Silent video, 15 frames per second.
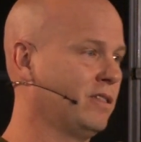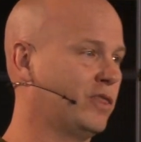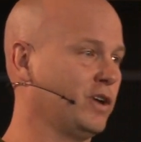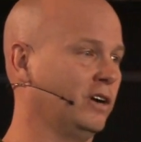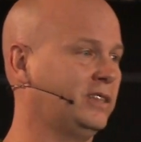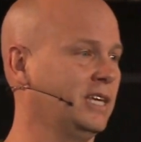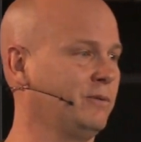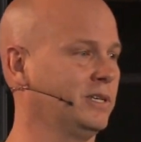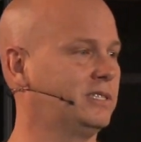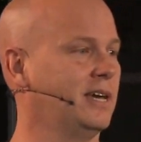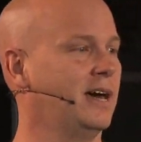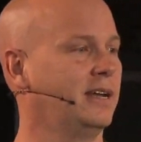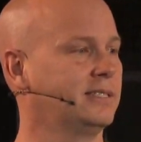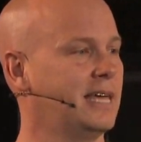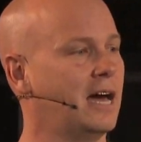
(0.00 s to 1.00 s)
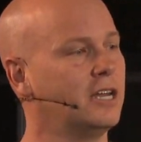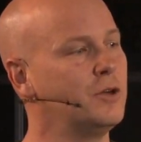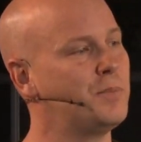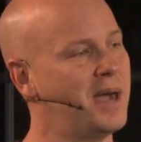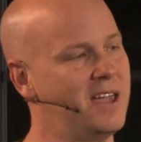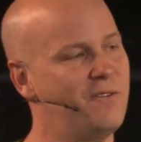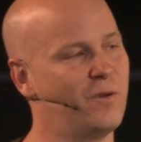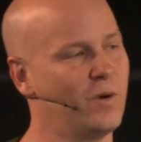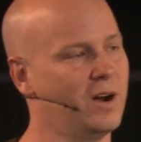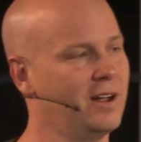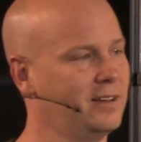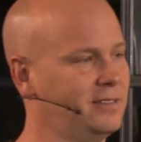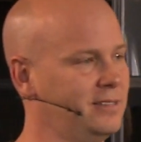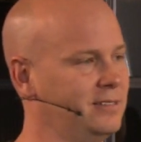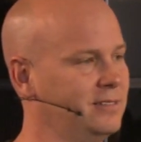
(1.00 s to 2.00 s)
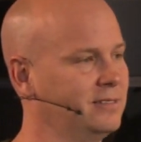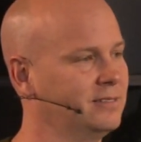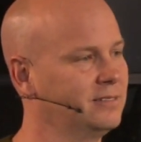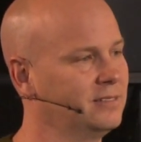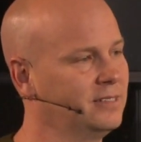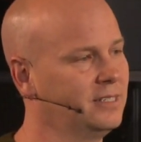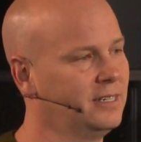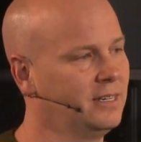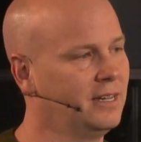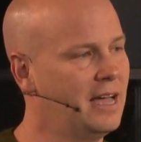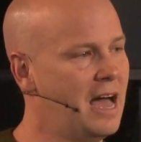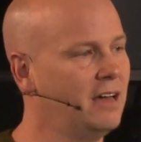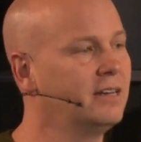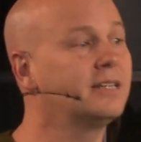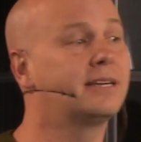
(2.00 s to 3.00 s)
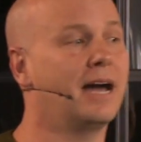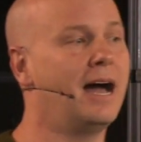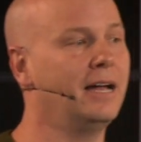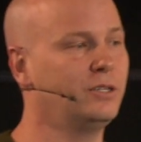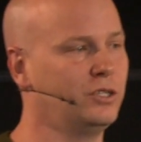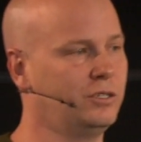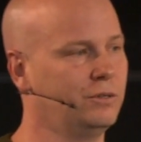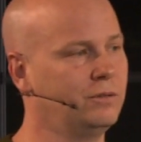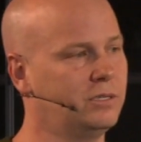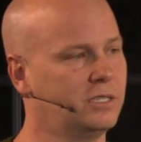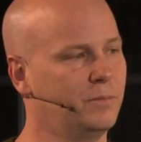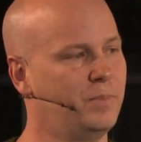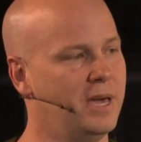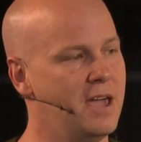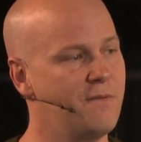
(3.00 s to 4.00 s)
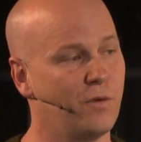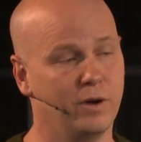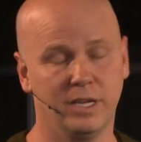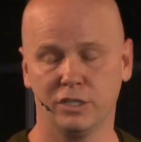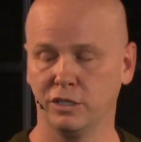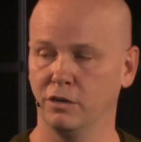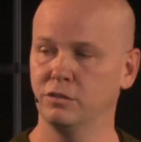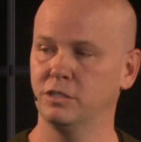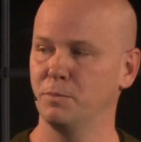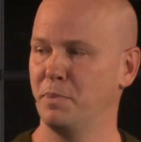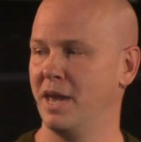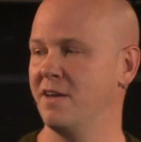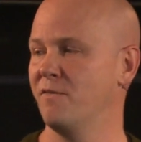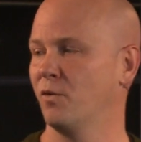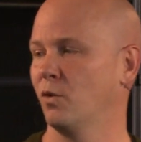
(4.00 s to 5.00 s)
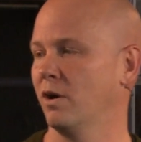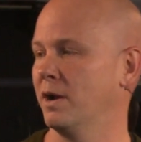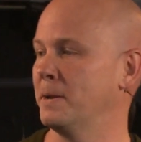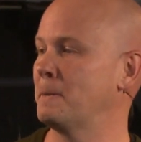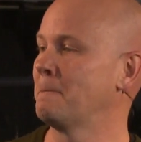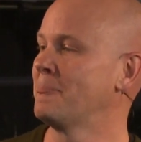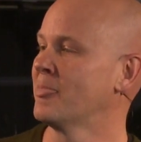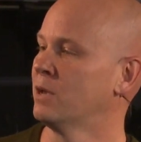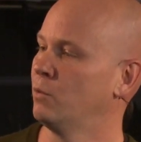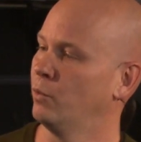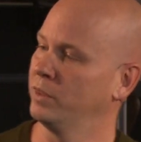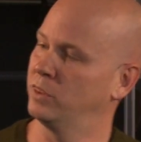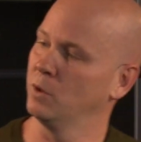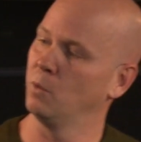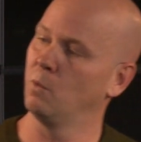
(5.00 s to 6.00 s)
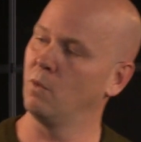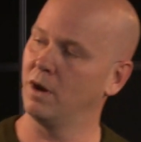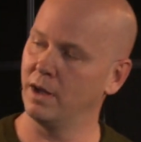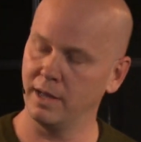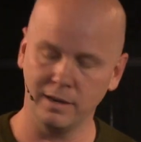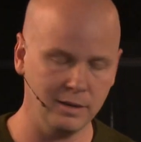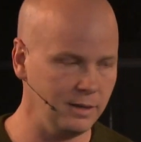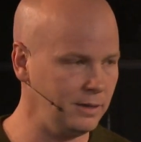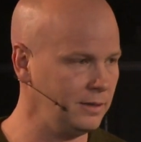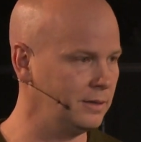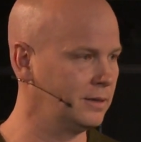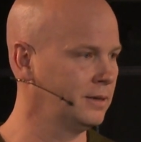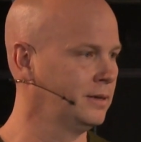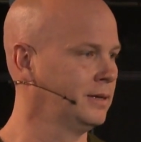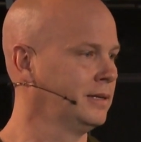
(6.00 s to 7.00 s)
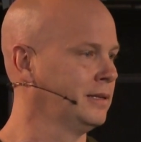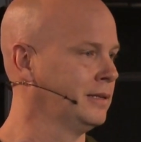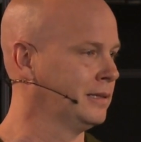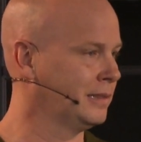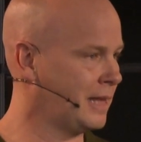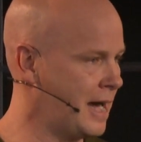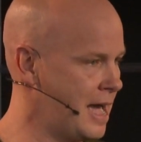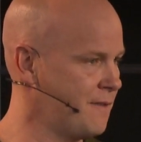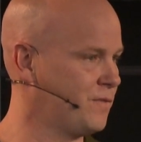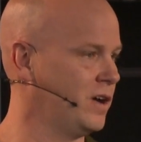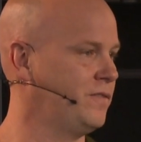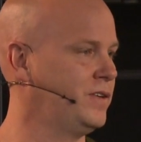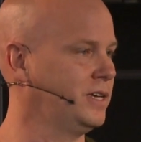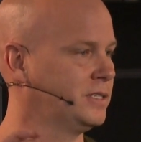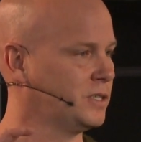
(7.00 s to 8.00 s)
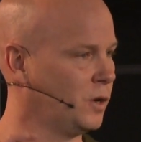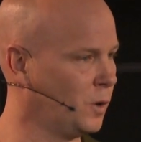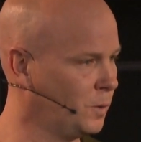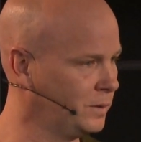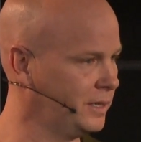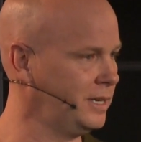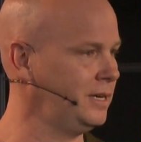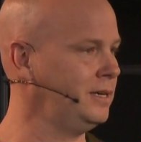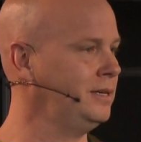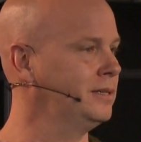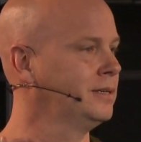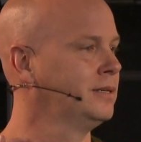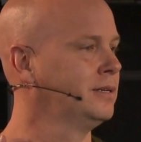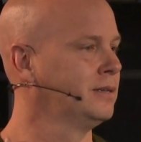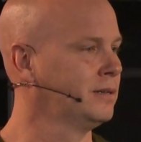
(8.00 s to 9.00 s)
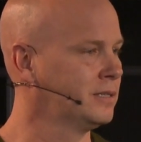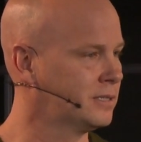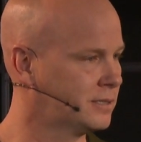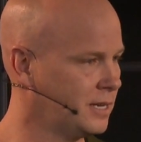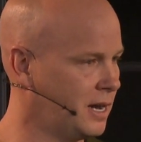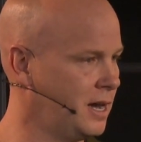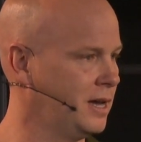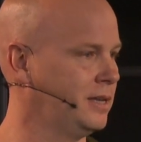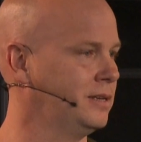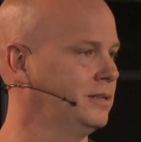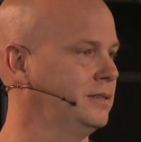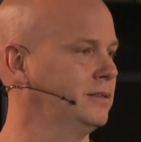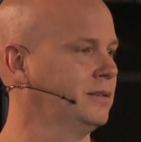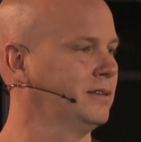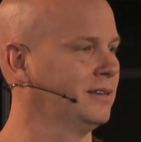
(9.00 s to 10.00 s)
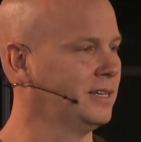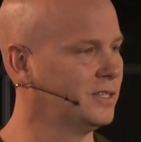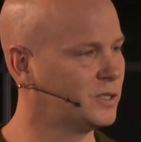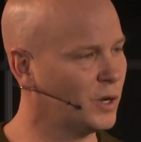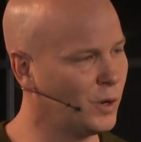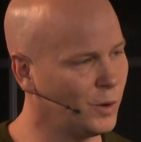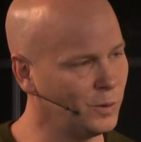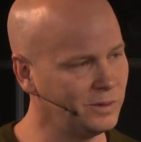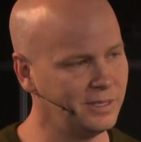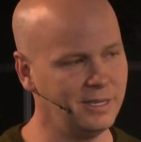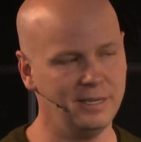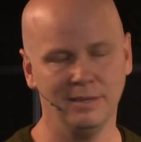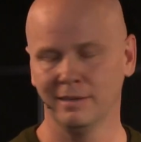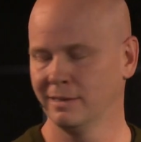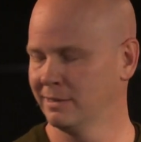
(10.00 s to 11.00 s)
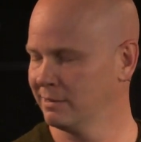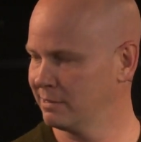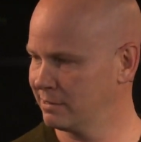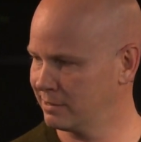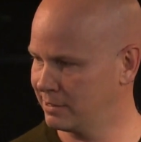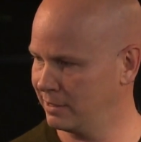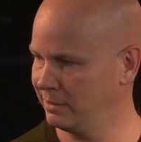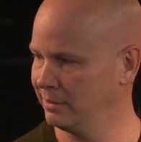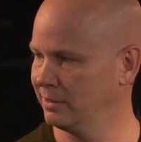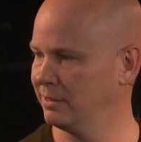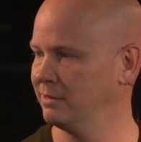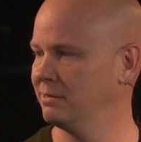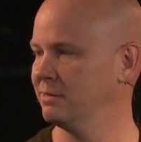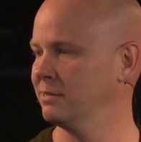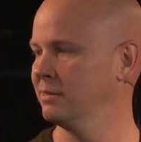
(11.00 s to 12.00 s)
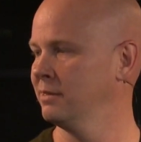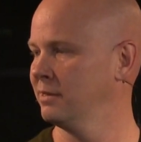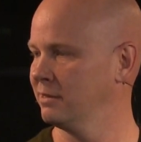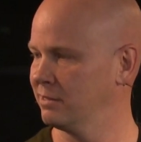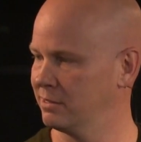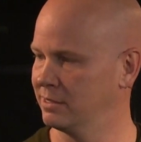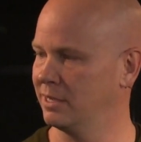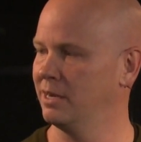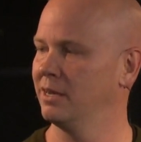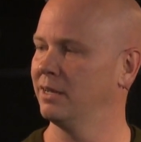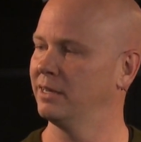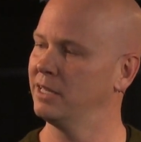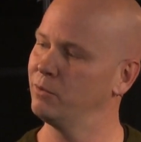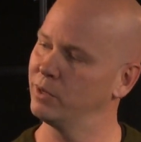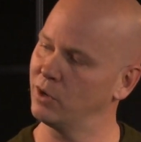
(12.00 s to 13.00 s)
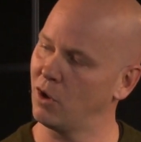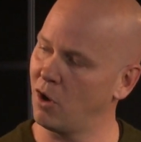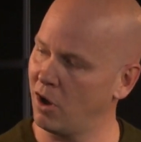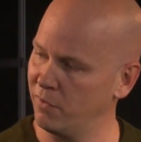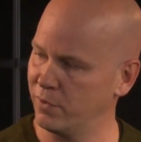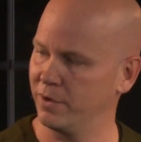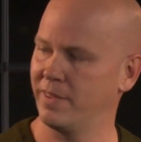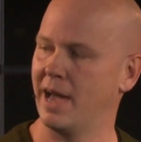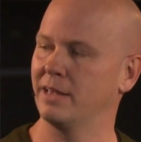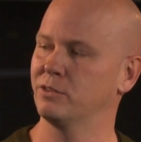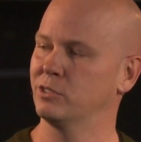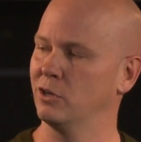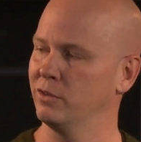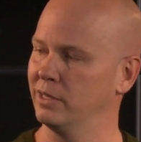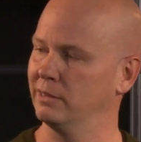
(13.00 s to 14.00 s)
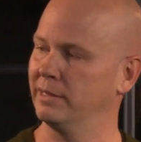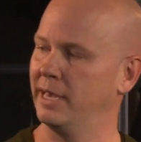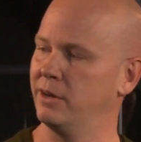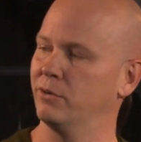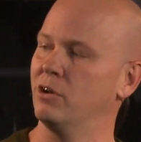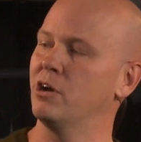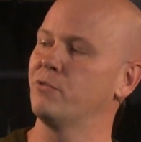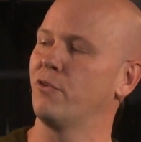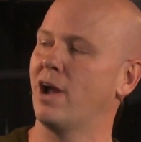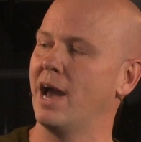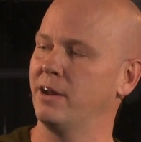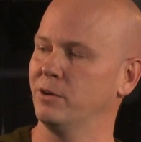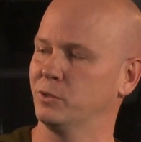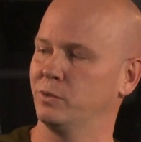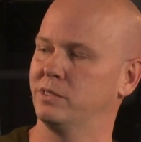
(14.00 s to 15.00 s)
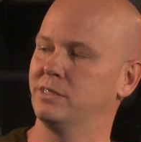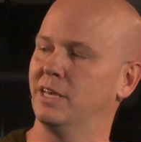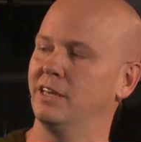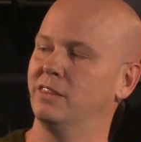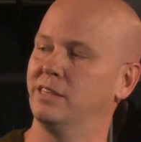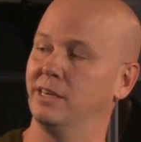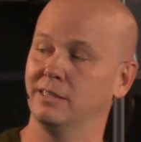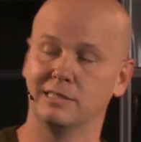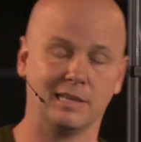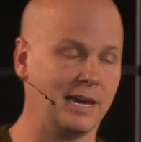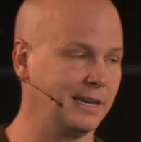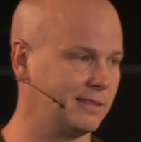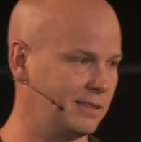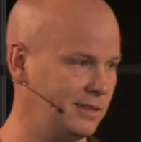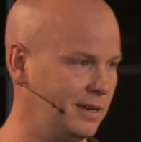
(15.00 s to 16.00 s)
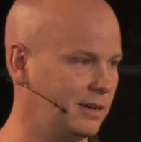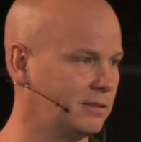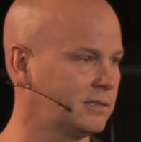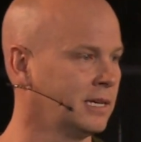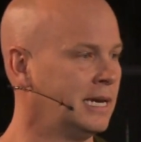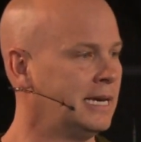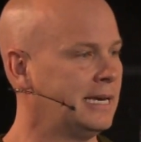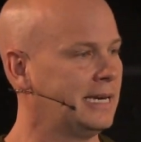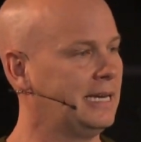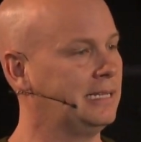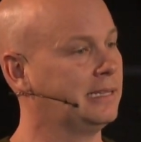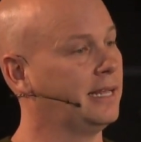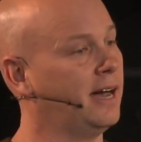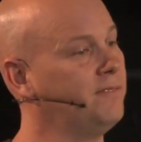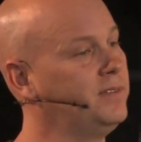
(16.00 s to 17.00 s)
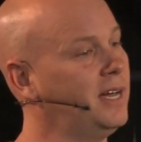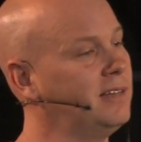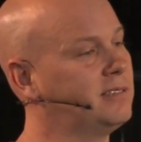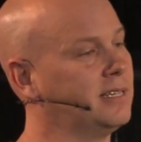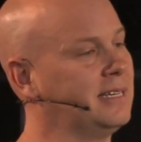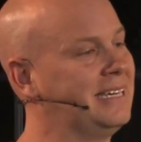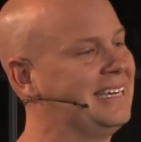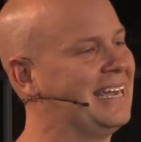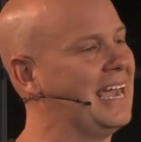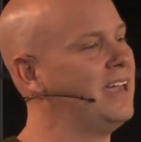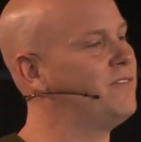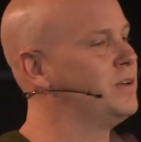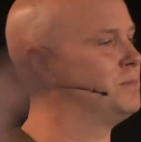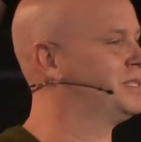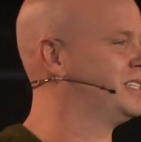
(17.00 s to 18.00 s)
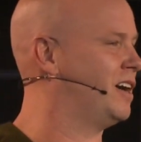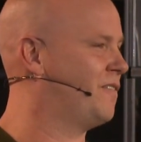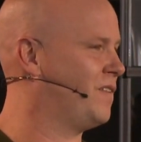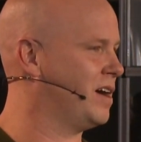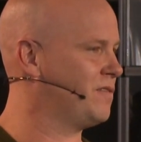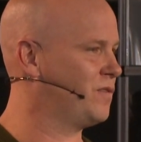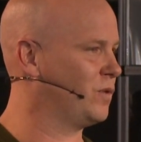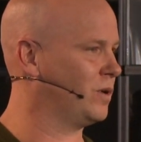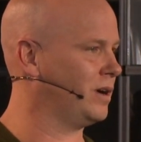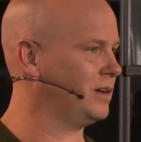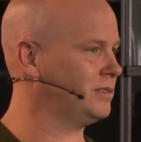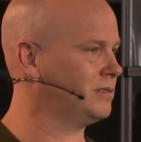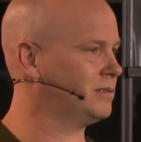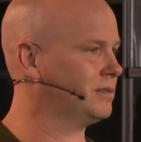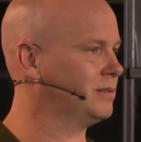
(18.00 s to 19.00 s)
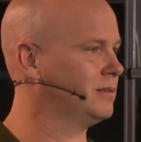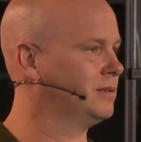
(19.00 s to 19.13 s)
Third thing we said is, how do you pay for it? How did God choose to pay for it? He chose to pay for it with the one life of his only Son, his only sinless Son. He would offer that so that later on writers would say things like this: he loved us and gave himself up for us.